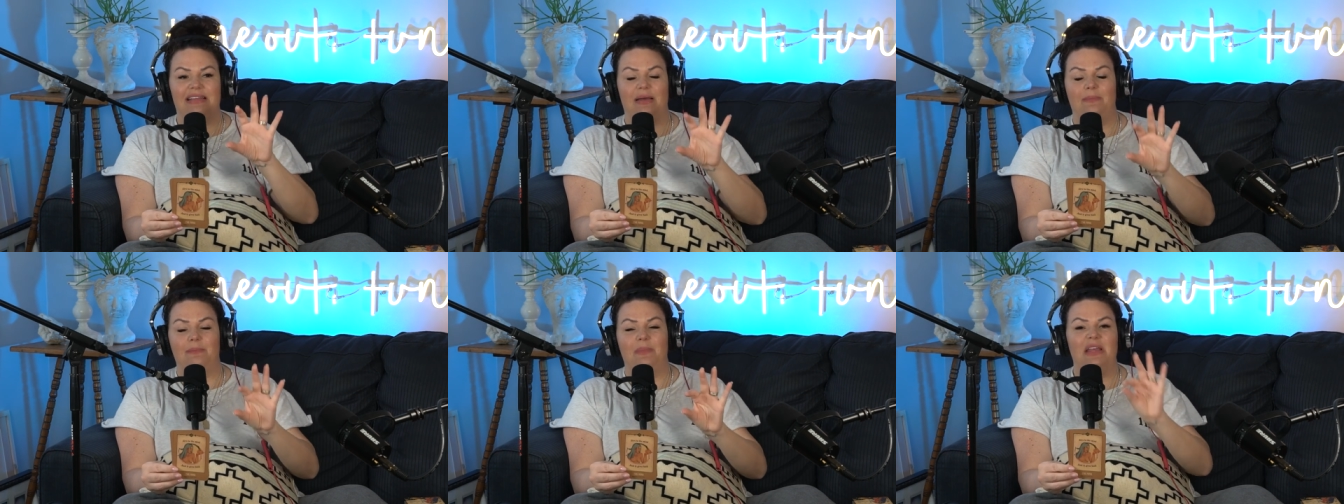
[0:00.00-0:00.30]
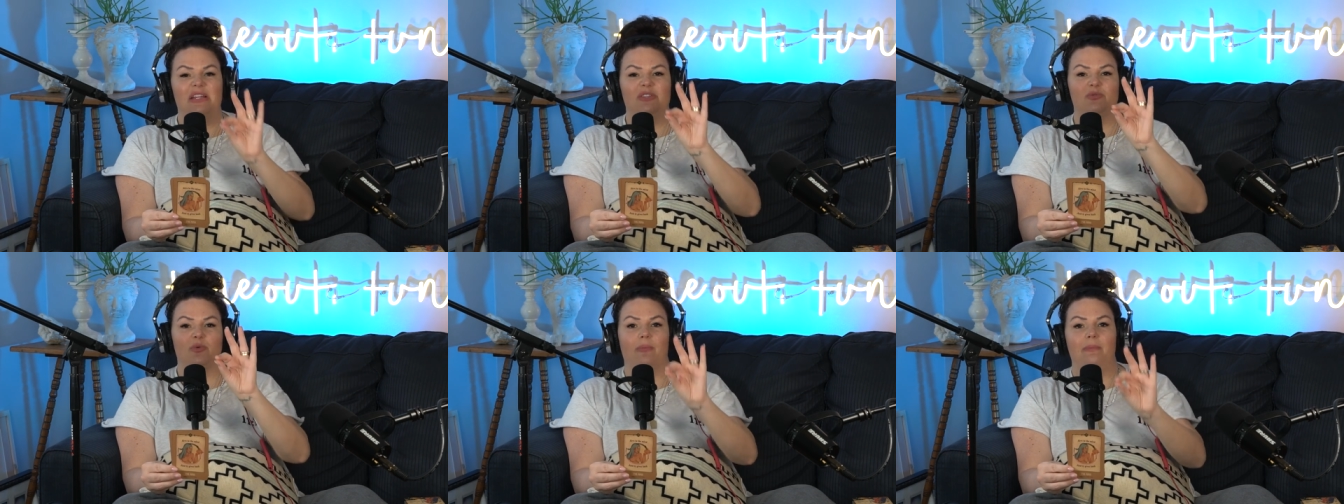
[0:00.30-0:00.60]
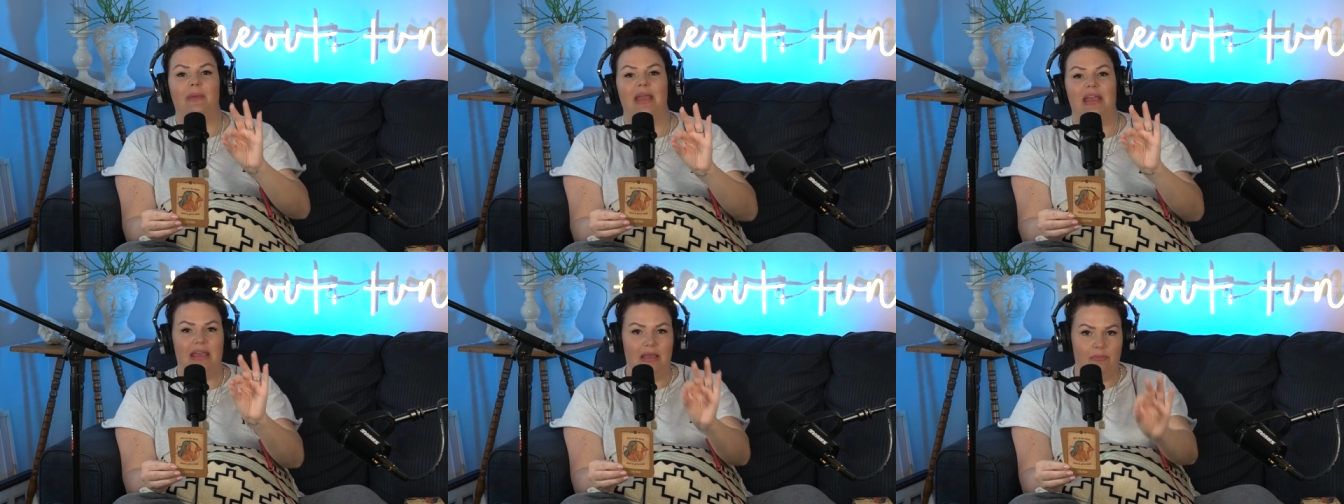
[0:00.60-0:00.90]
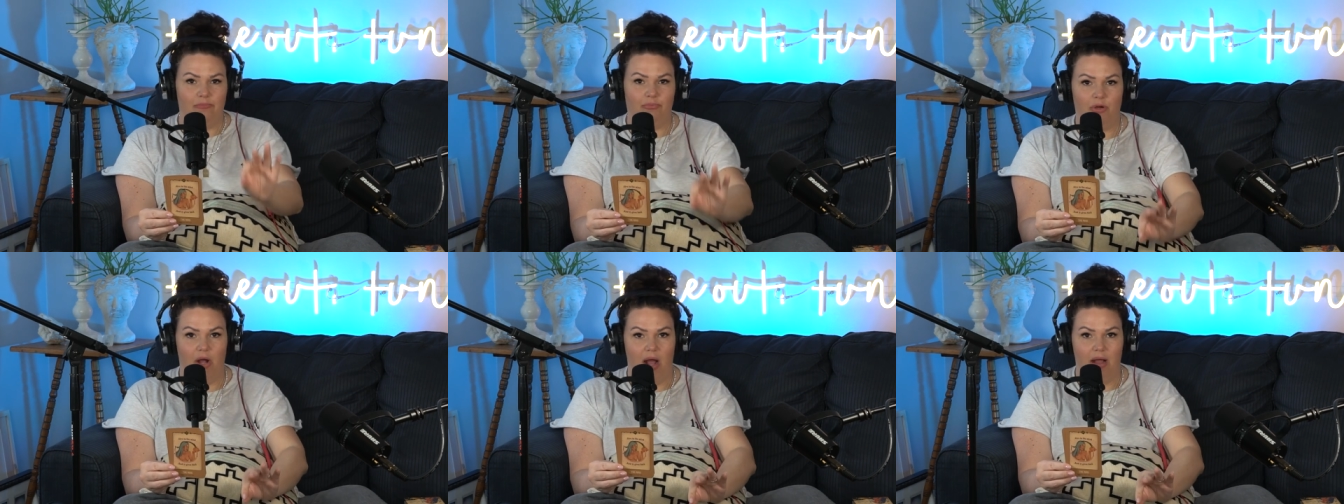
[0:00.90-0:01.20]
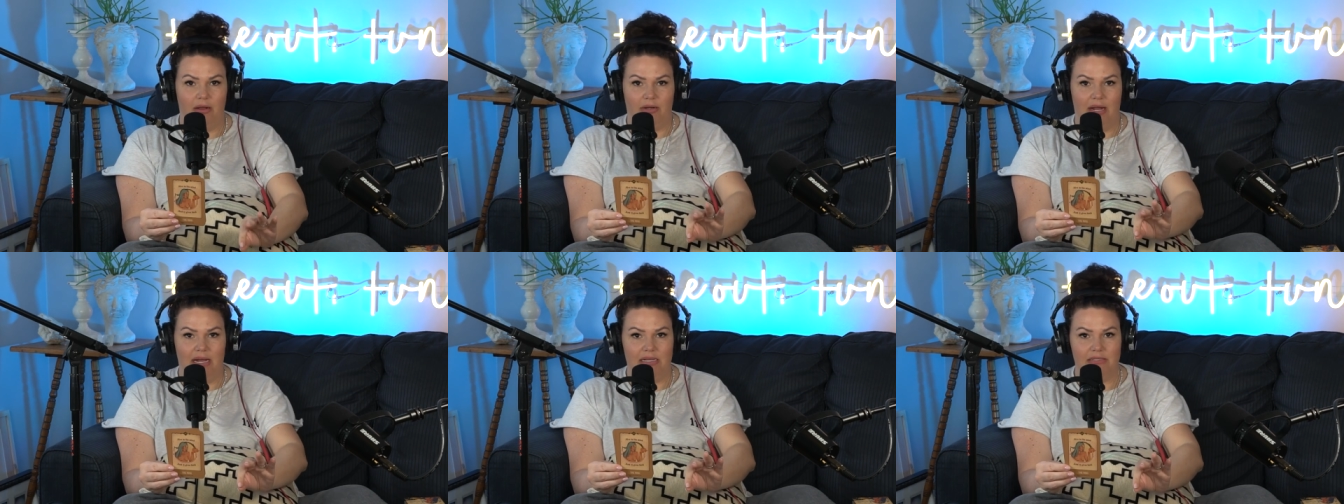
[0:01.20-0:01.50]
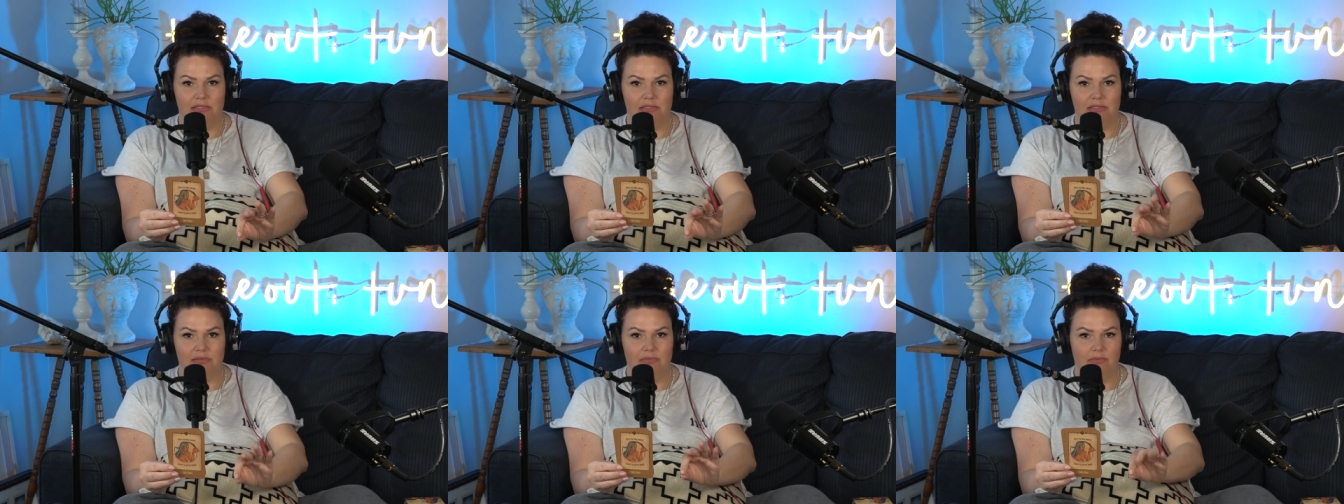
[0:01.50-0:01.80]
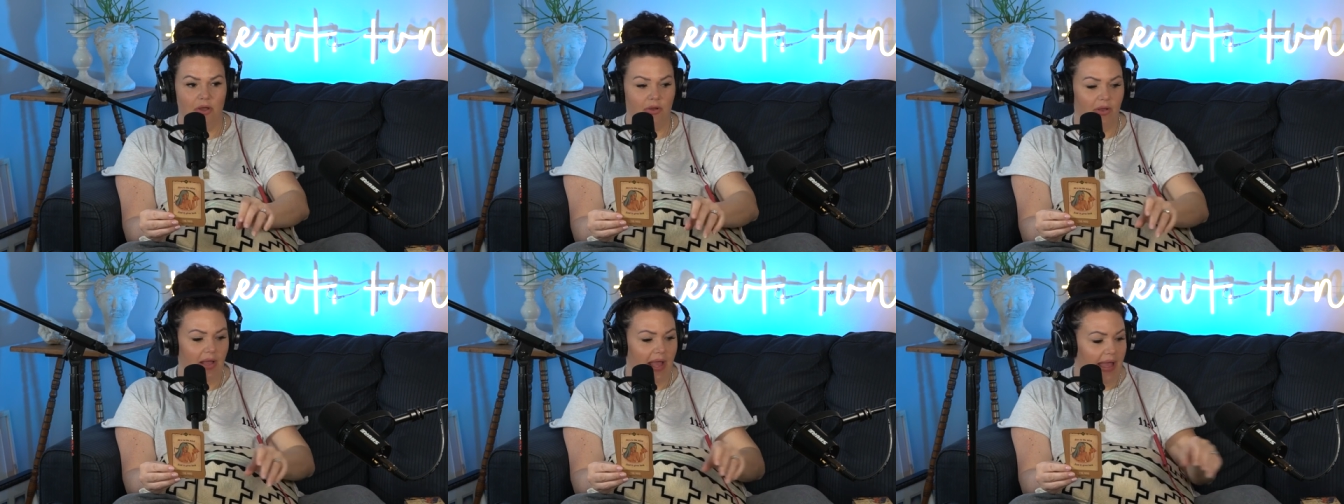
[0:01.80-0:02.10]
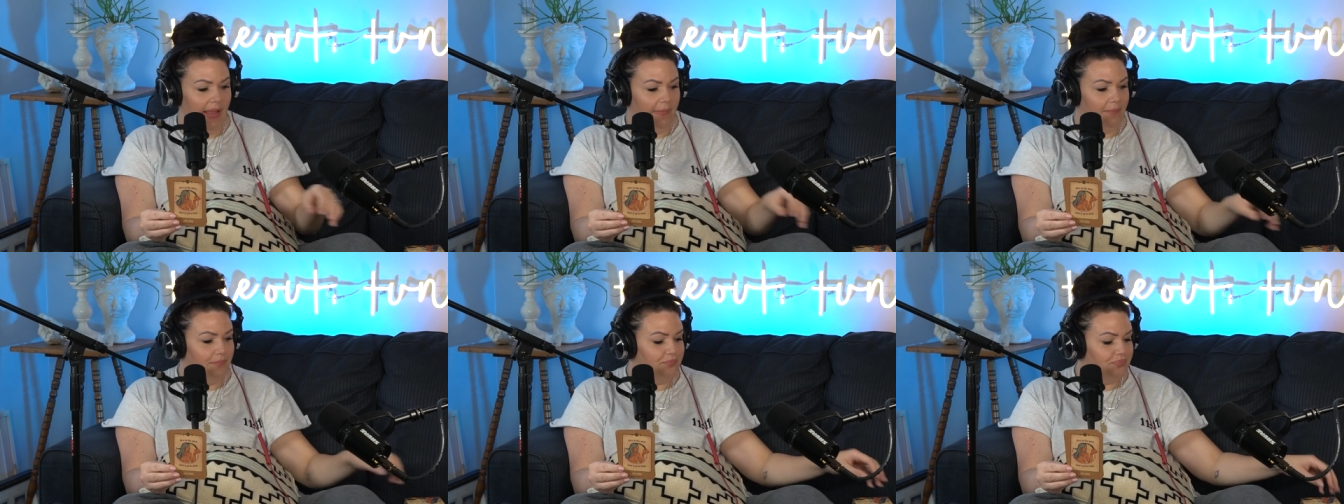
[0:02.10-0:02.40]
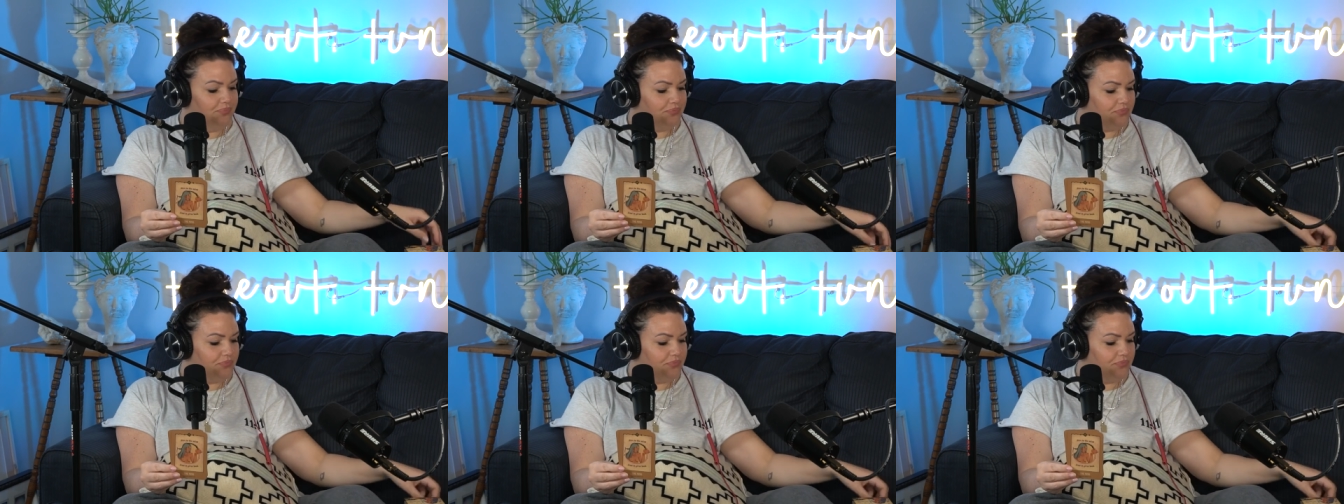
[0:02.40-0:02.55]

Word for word: that means we're making progress. Okay.